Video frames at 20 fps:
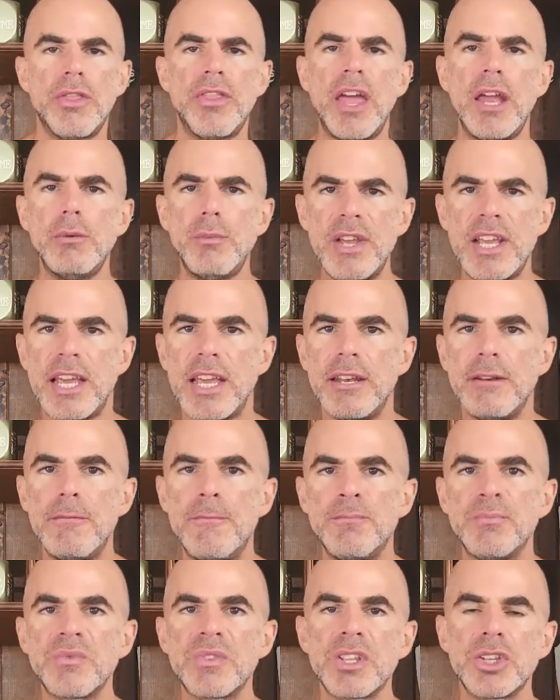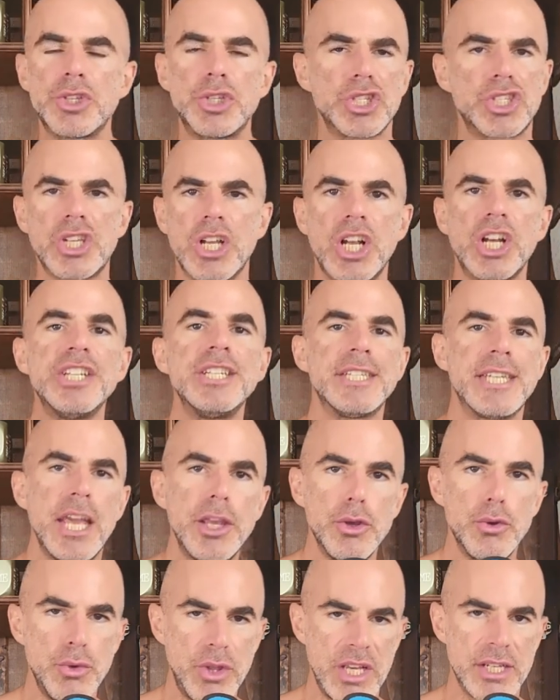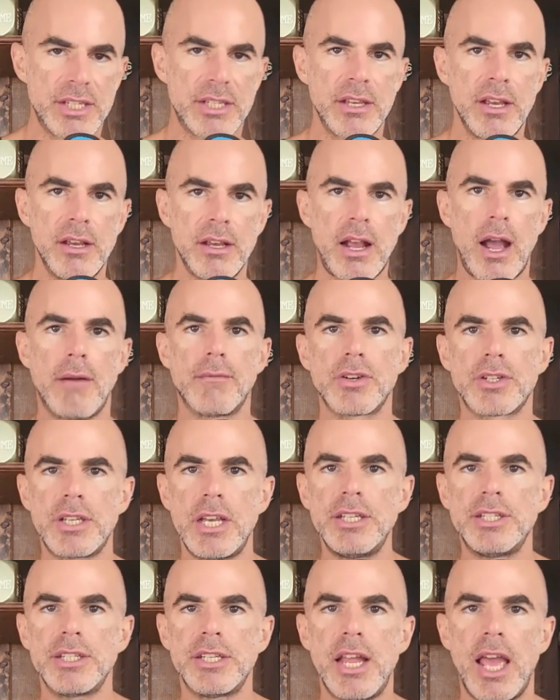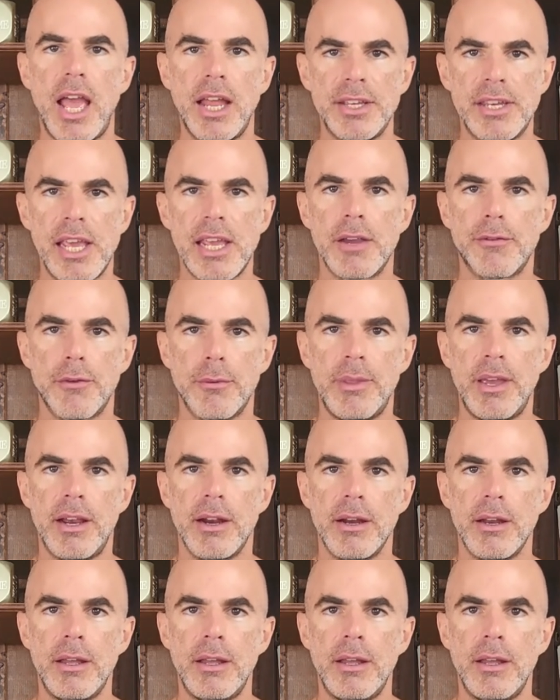then we can just continue this conversation and take it from there.